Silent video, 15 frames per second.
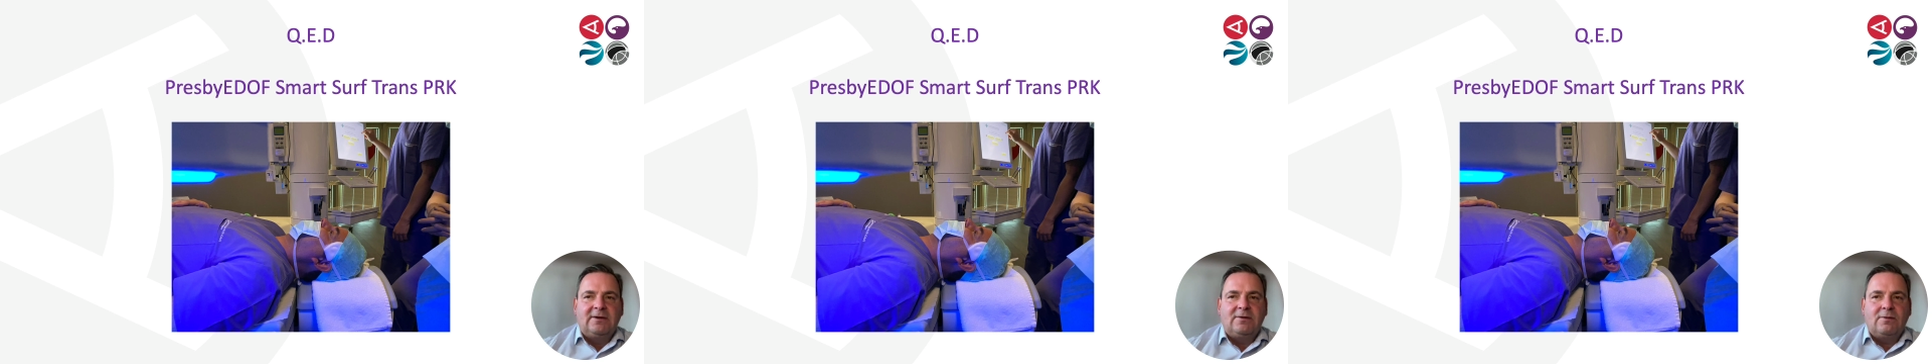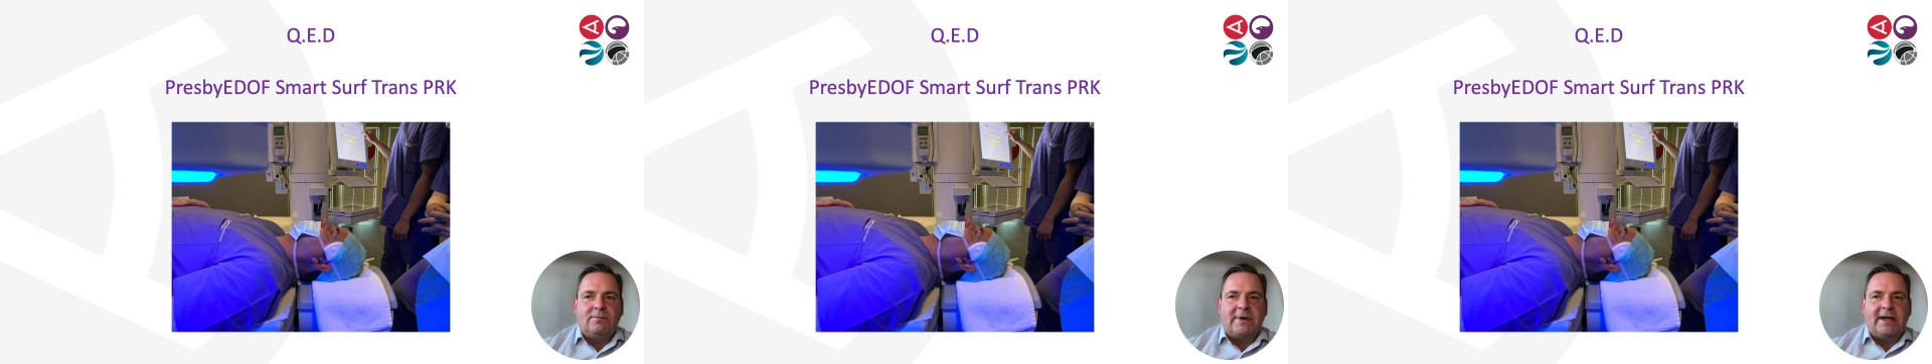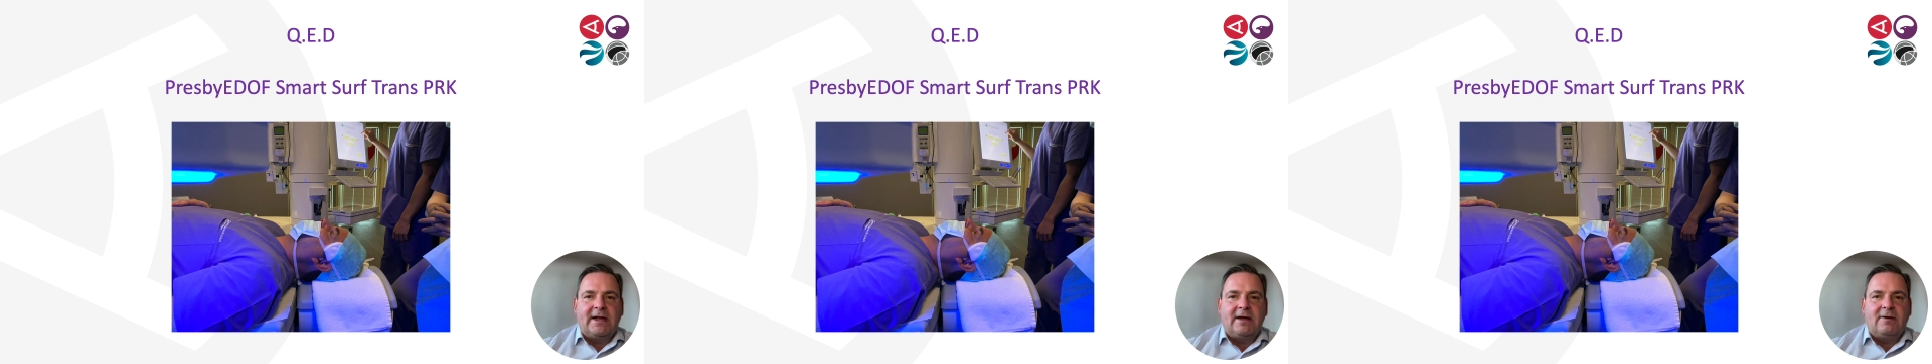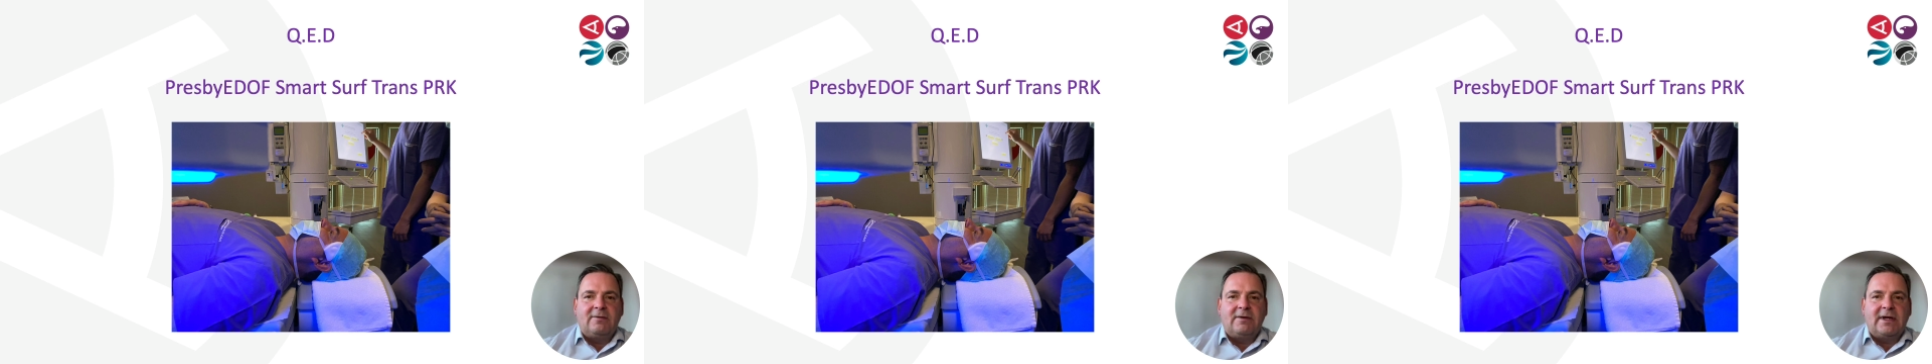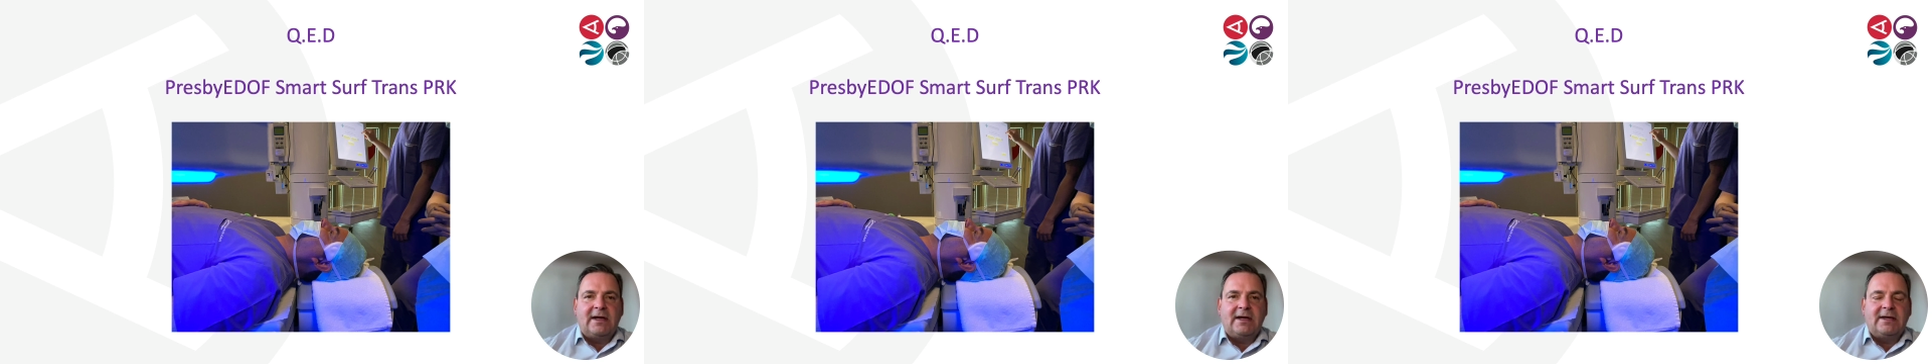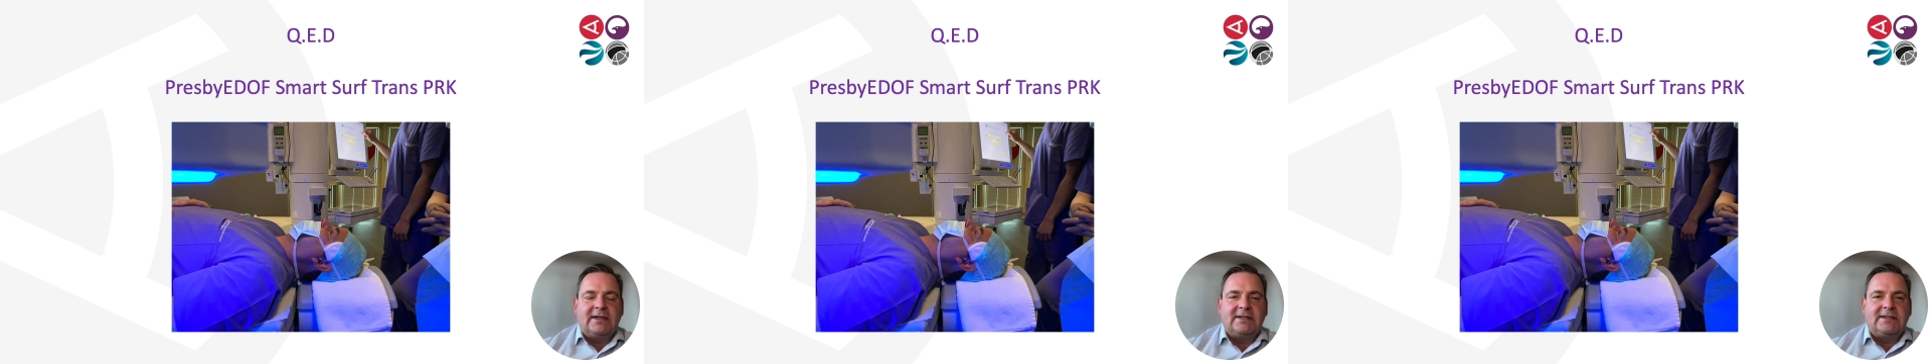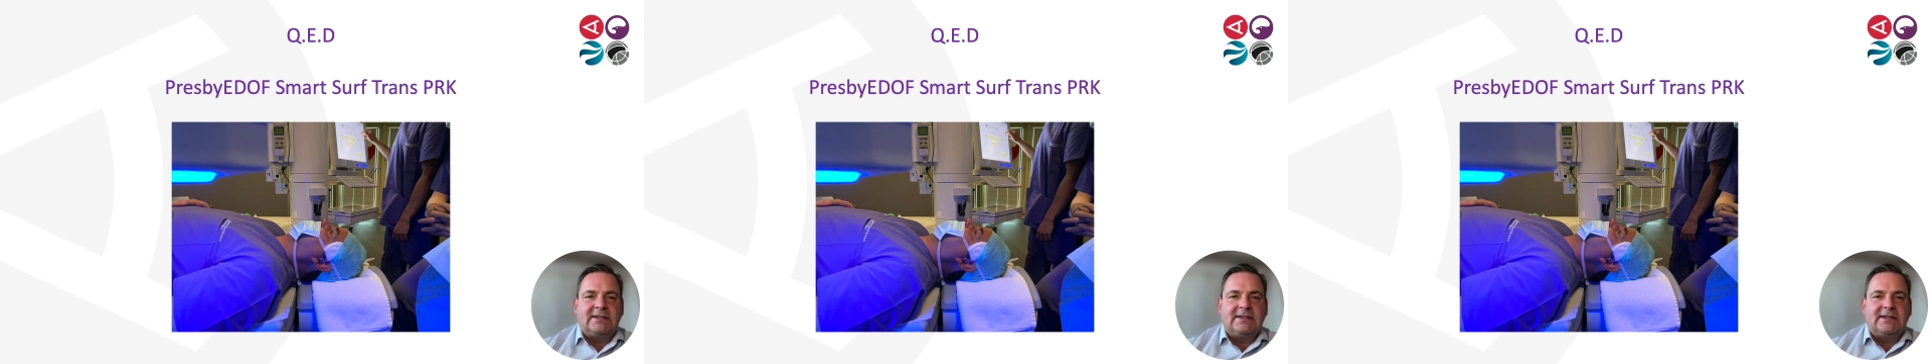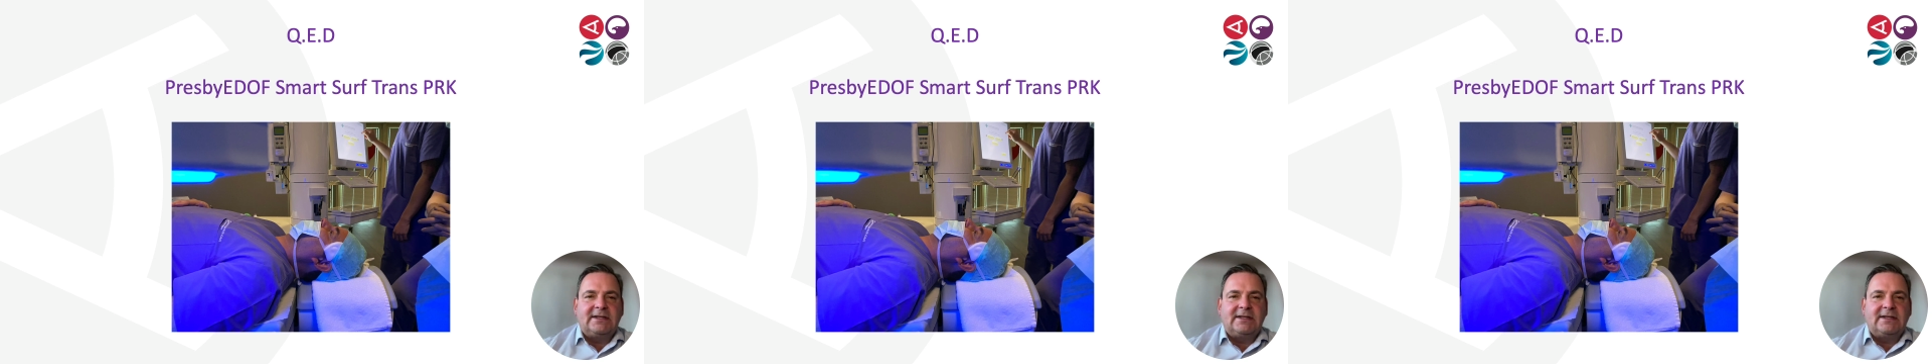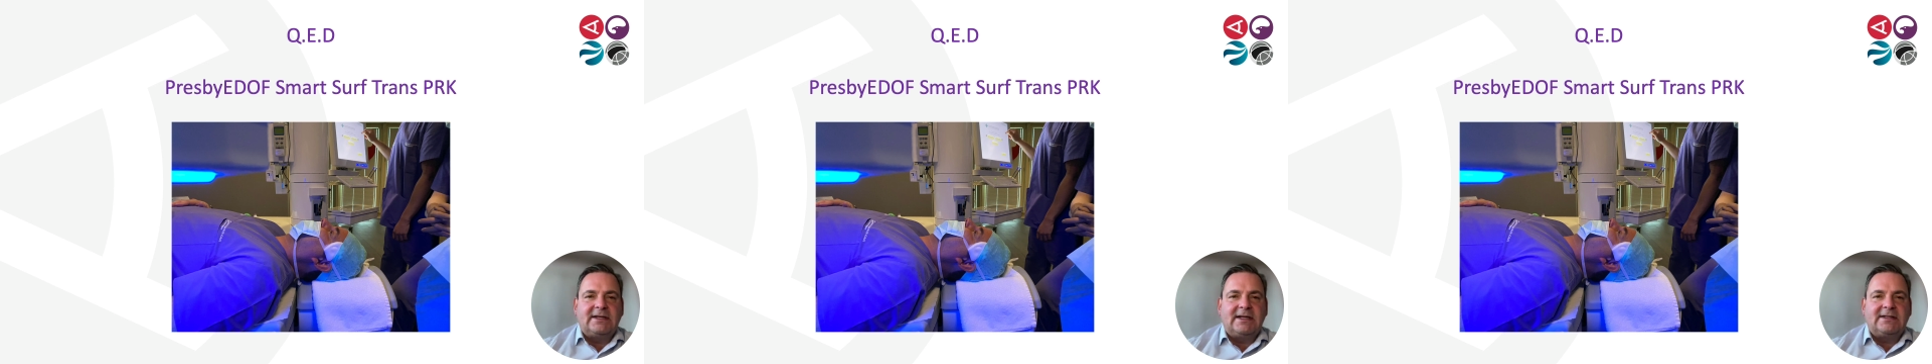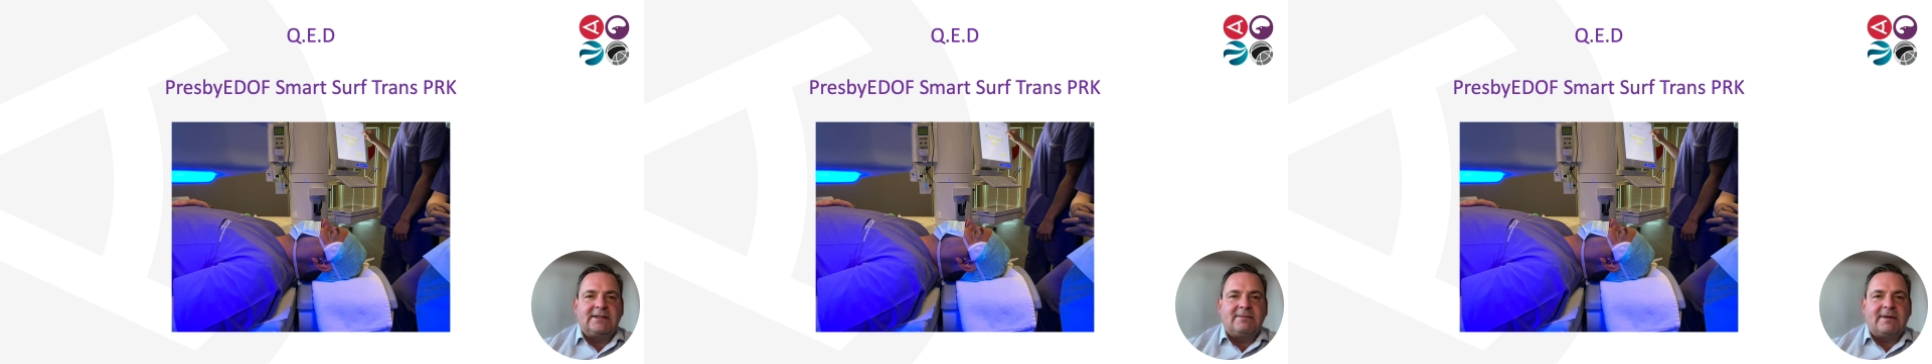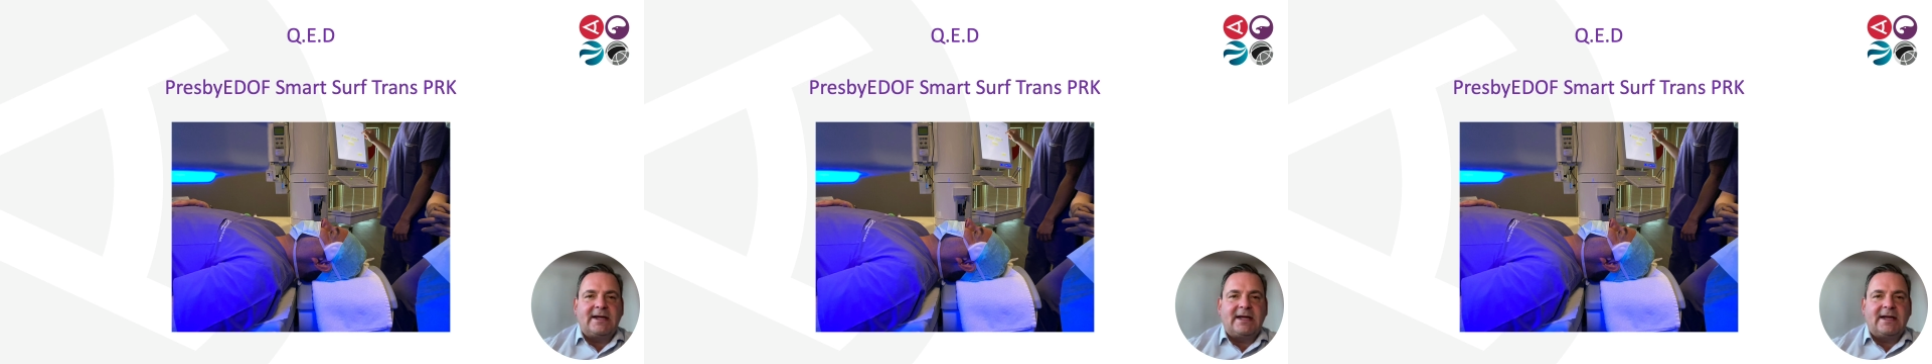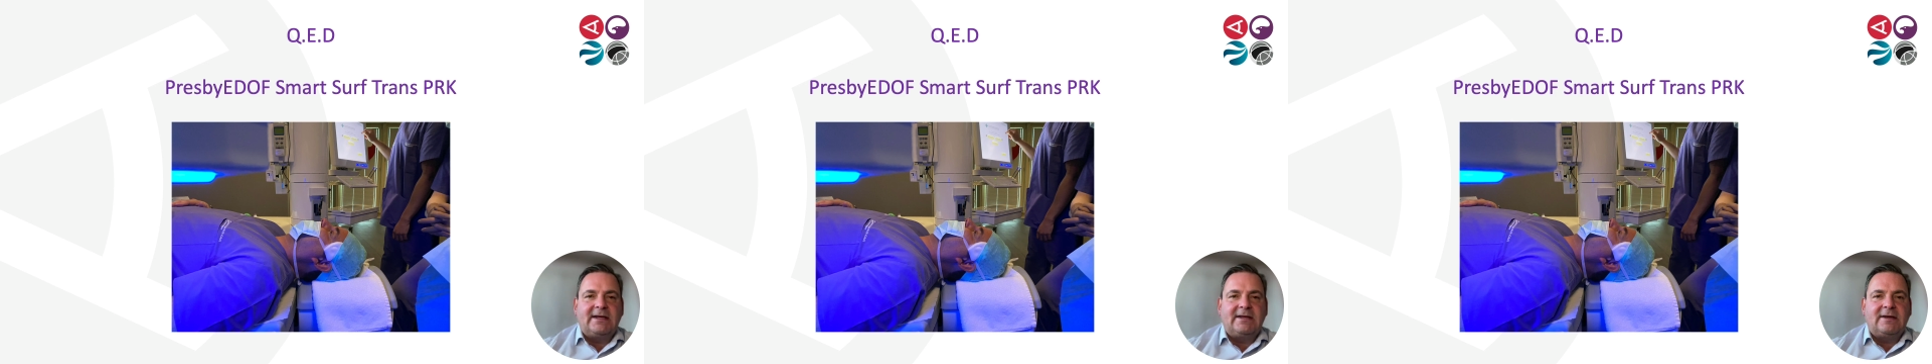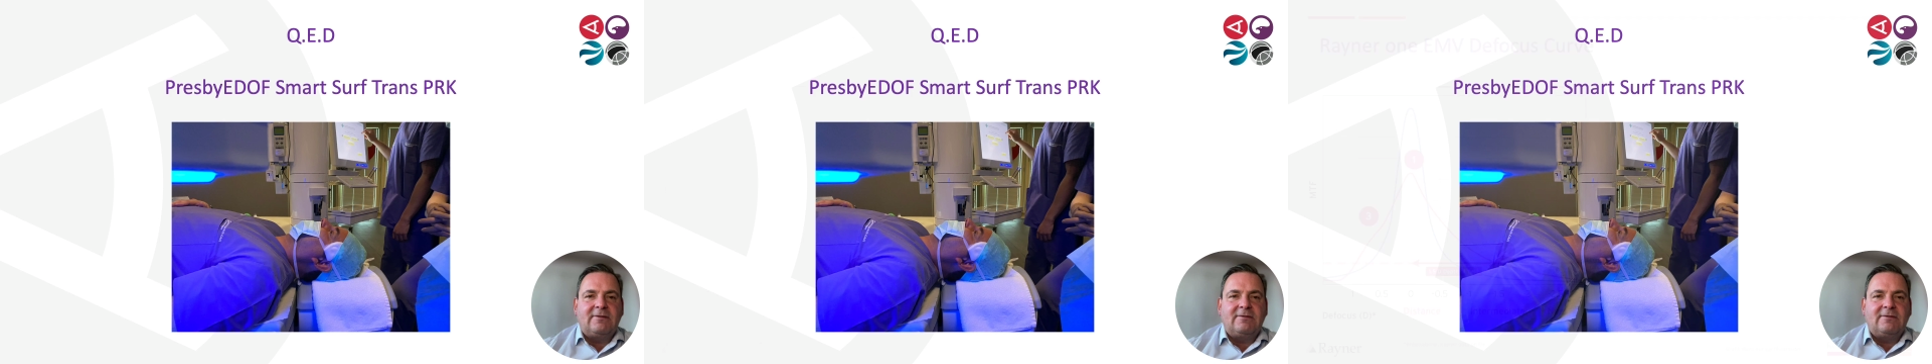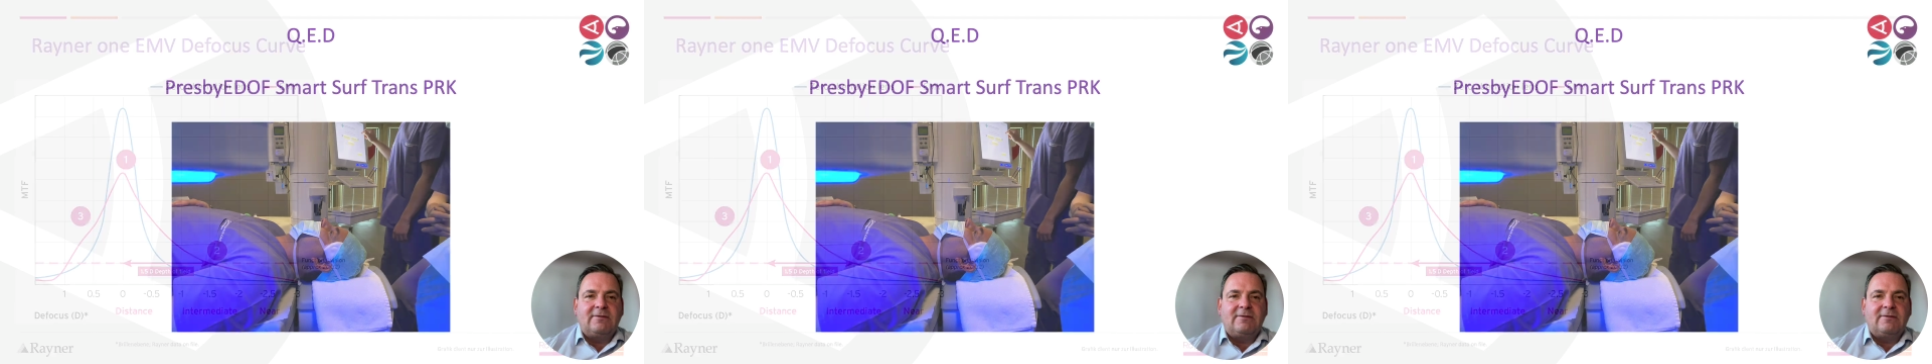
to my own eyes. That's why I don't